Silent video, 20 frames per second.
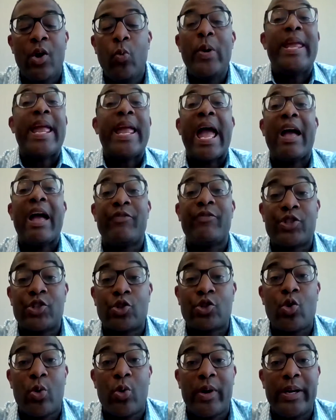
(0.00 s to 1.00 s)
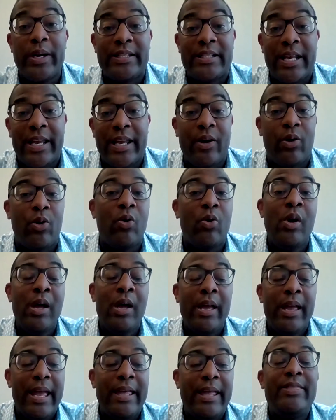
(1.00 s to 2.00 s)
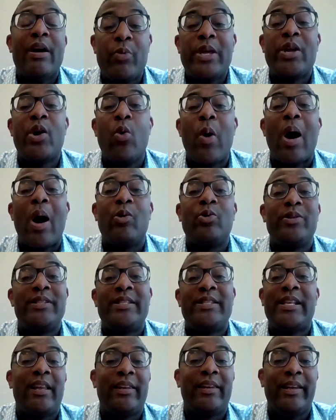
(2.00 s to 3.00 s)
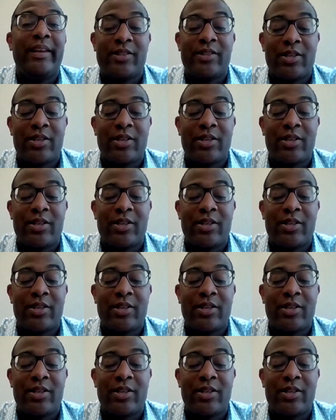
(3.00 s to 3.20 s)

we have a story to tell and that we go out and tell it.